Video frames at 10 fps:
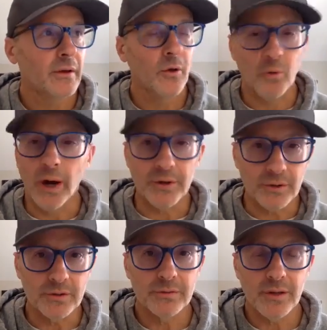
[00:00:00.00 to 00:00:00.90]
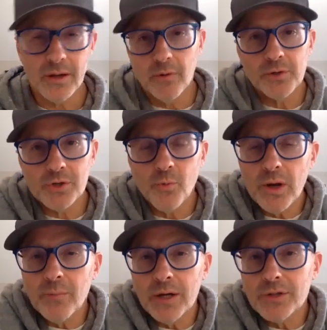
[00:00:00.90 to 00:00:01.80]
a writer, and I would just
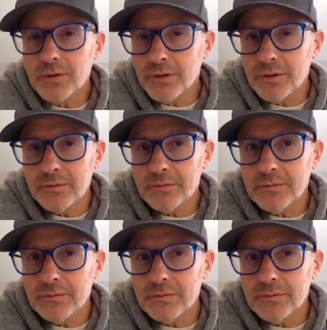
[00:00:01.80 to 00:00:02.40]
wait my turn